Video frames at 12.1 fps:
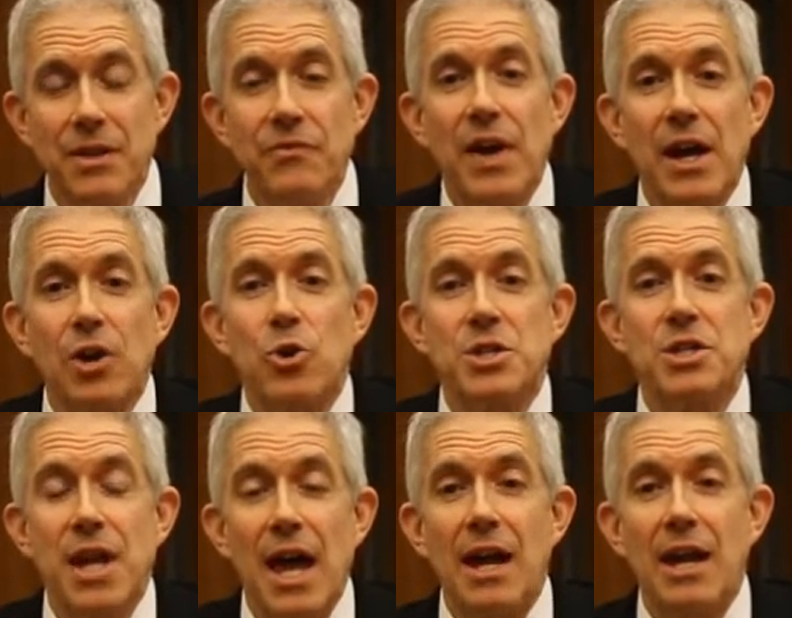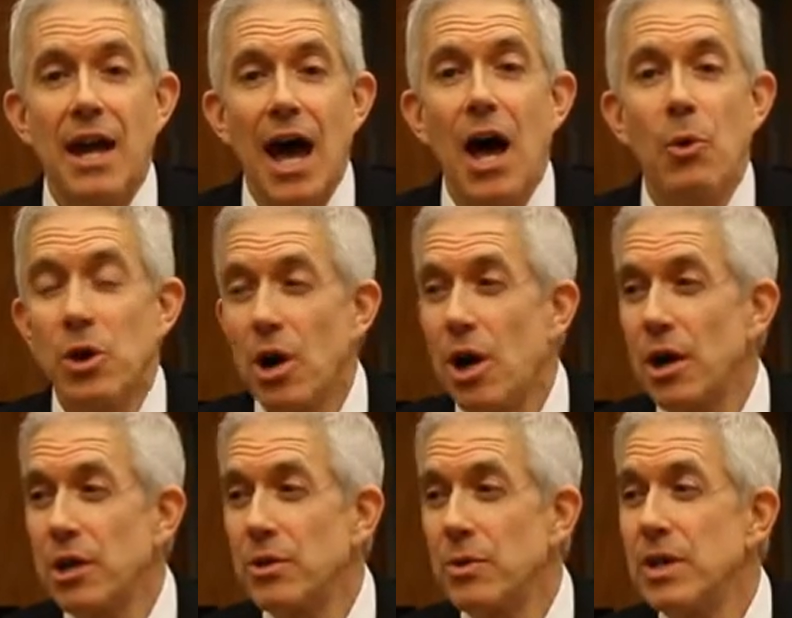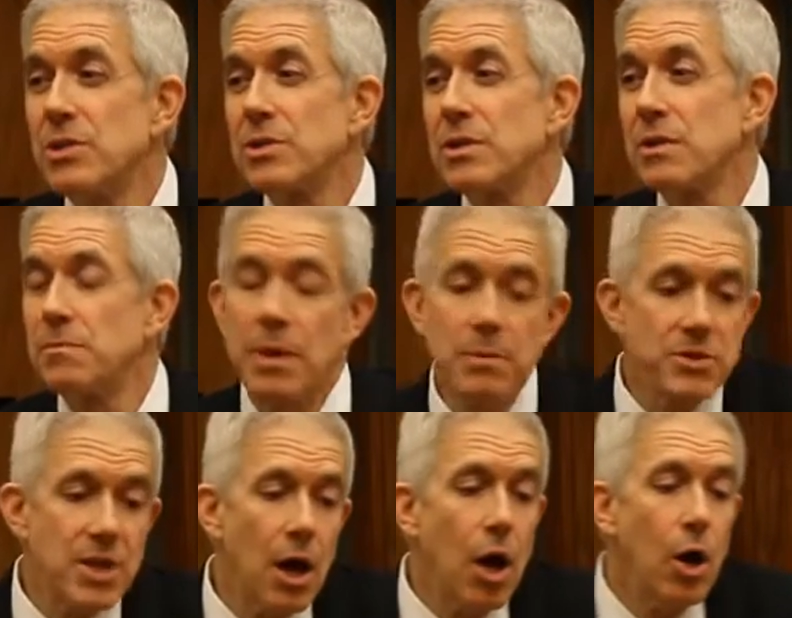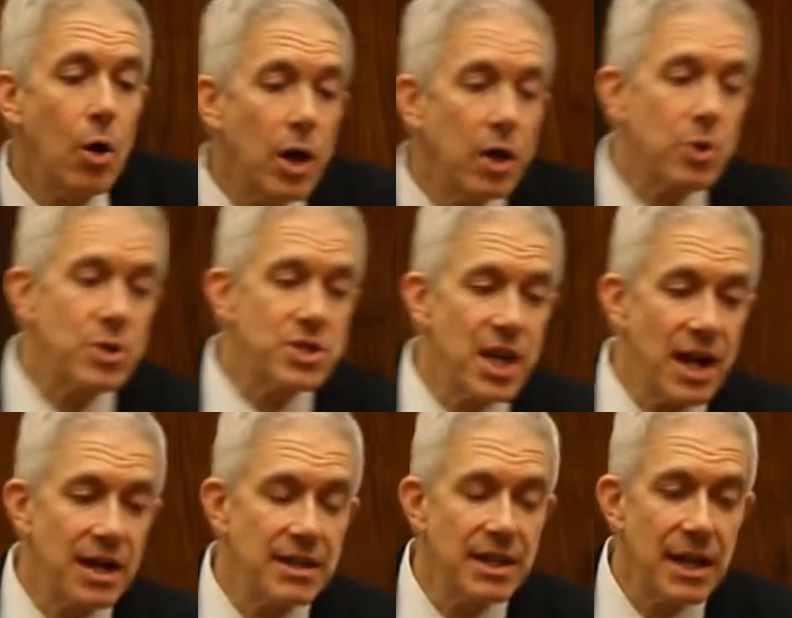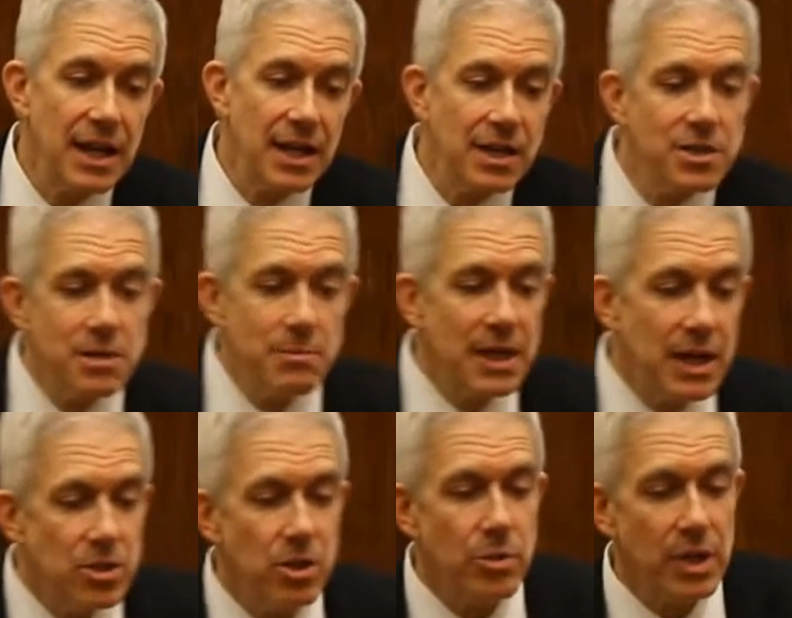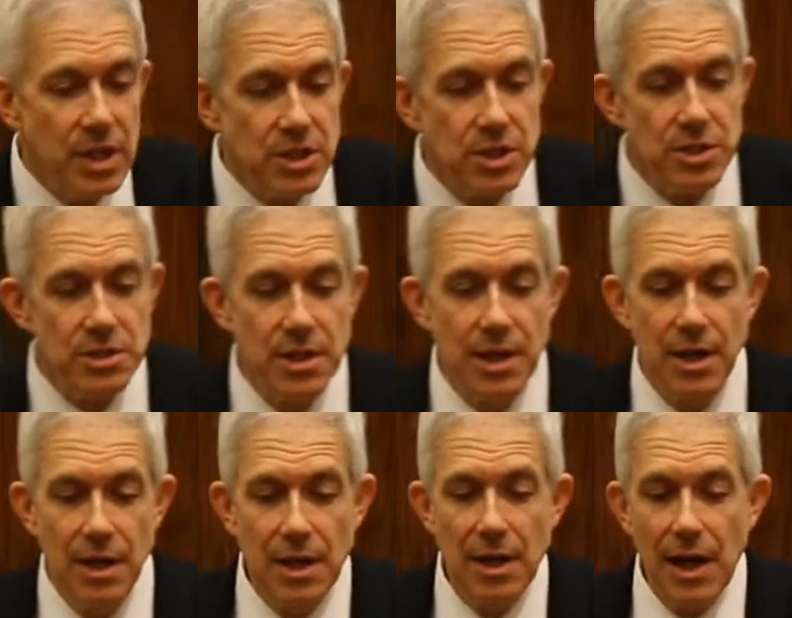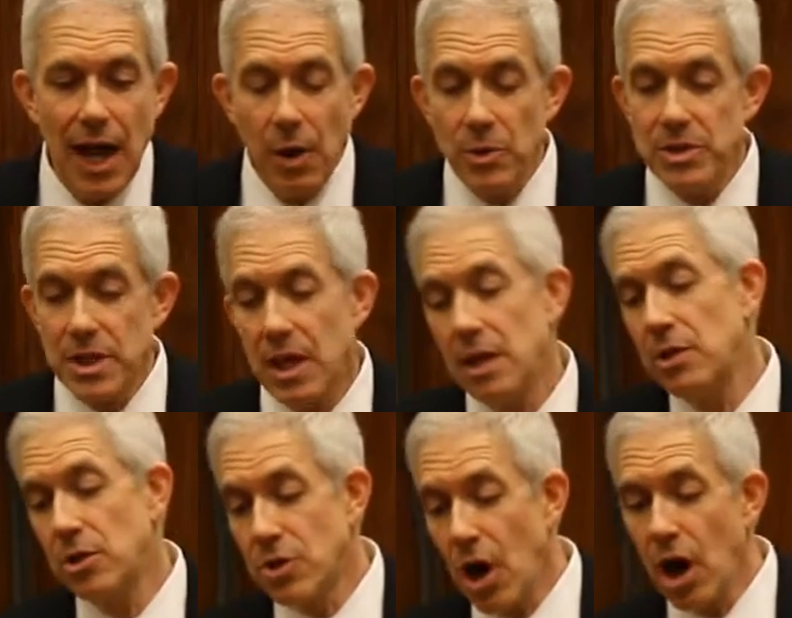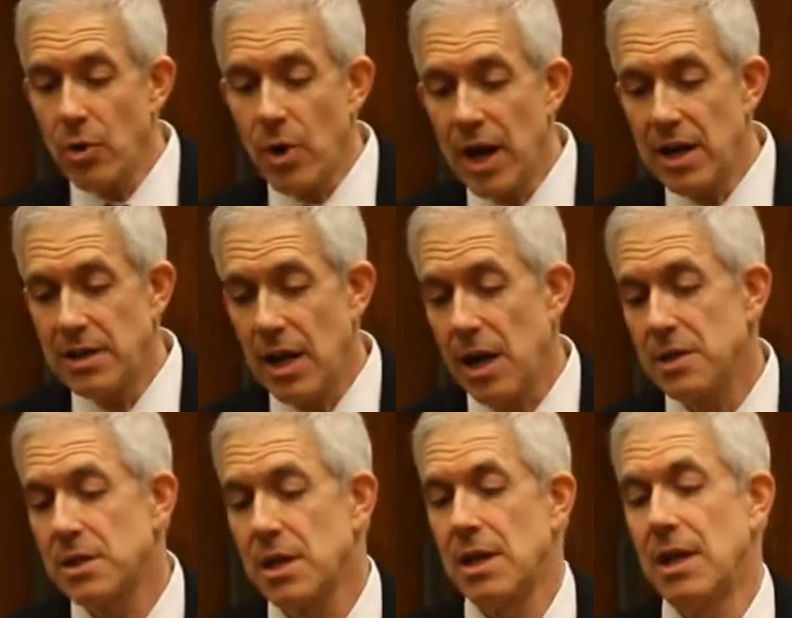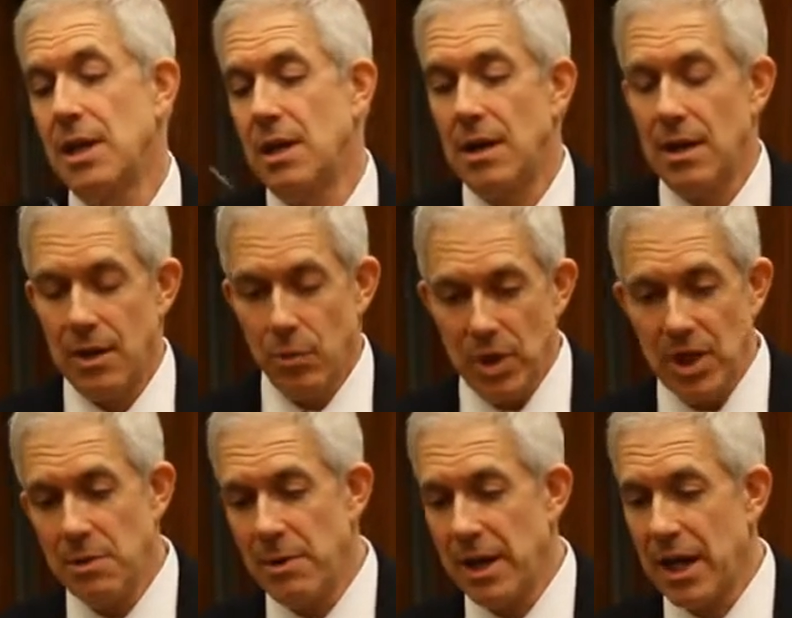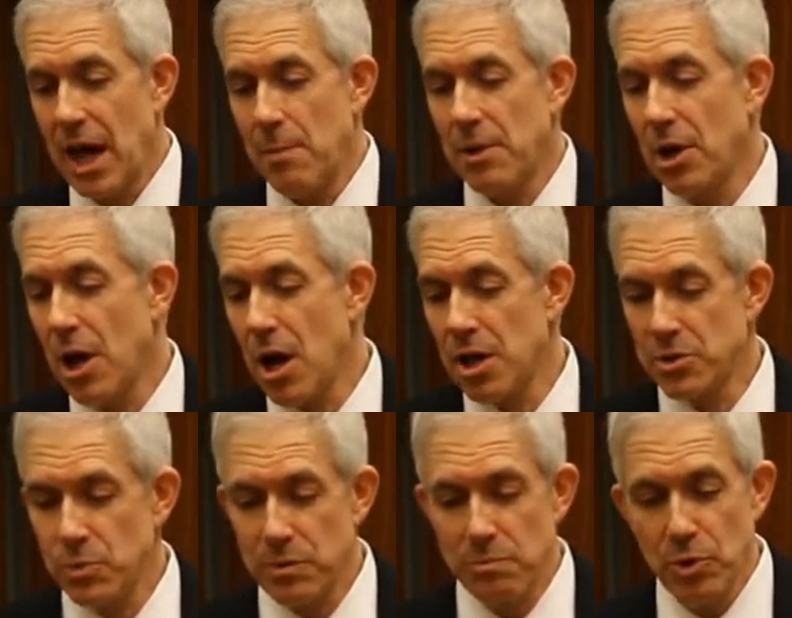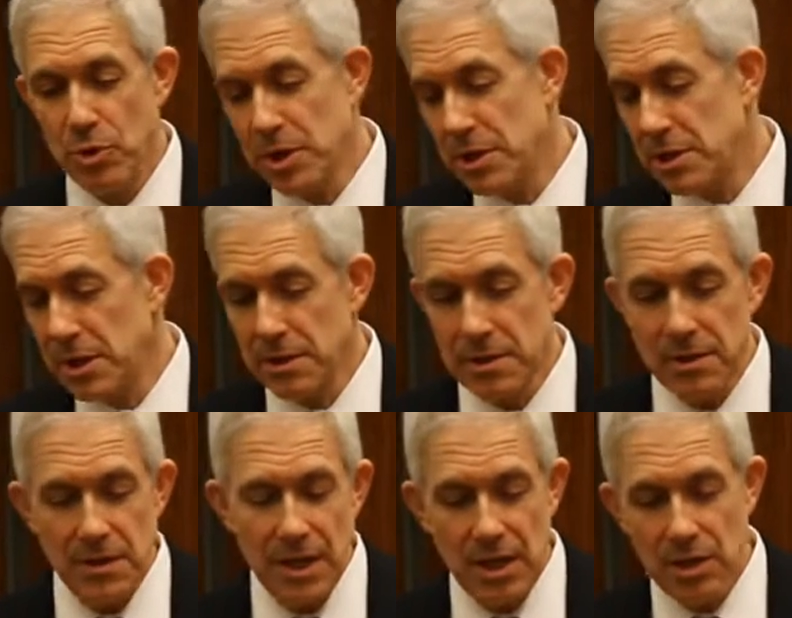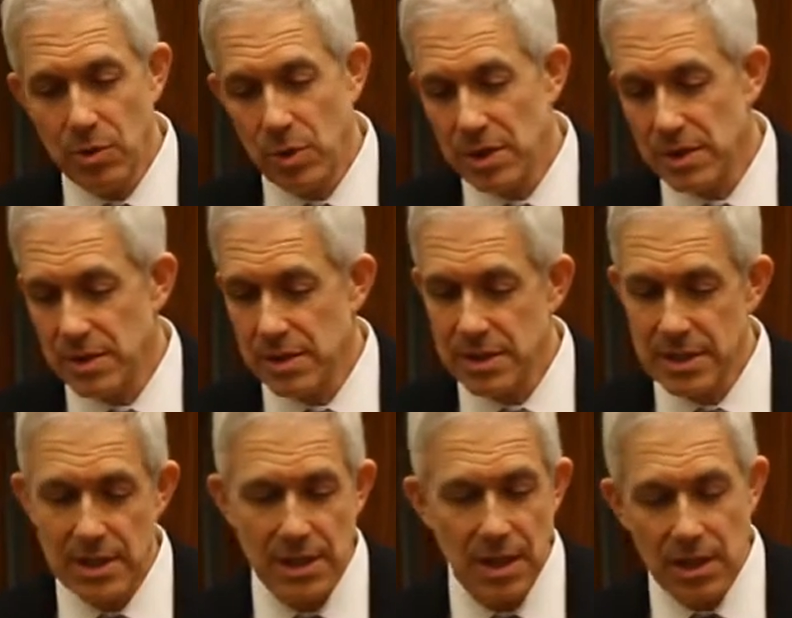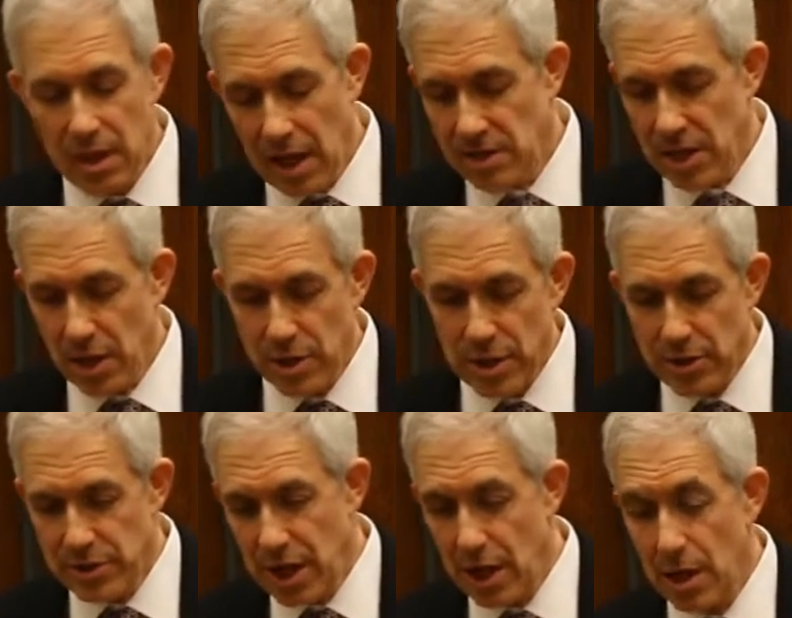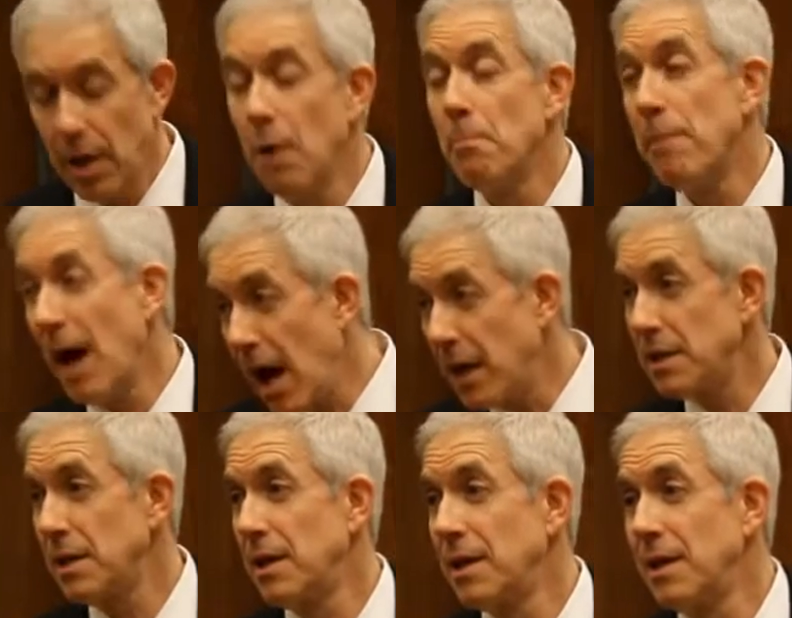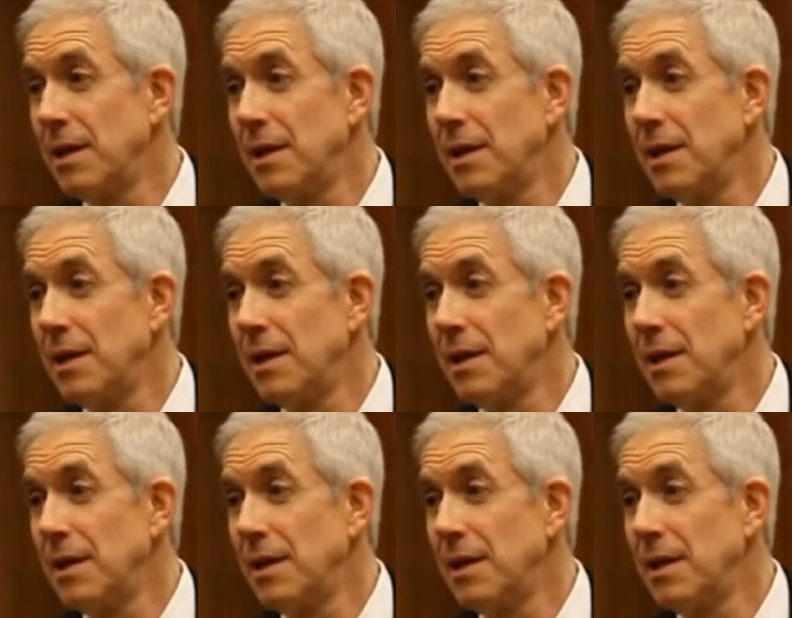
In fact, Christianity, I would argue, is, people say, oh, Christianity today needs to be interreligious. I would say, you're darn right it does. We need to make common cause with Buddhists and Hinduists and et cetera, et cetera, et cetera. But